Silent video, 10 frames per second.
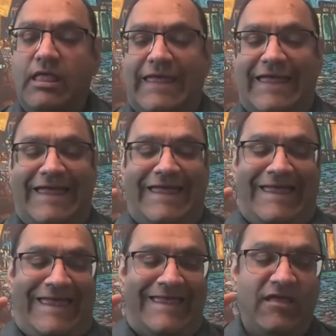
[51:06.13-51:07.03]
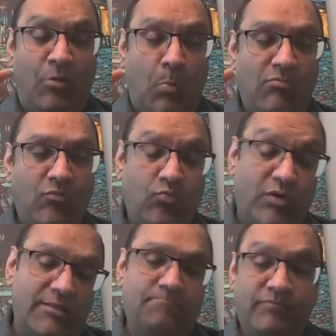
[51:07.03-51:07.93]

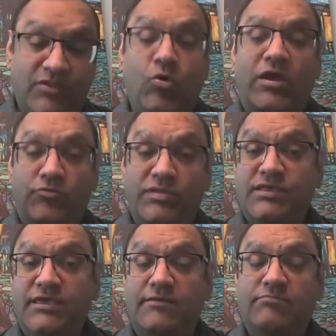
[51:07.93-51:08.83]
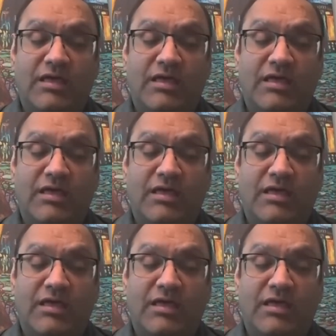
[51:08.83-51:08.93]
Well, quite risky,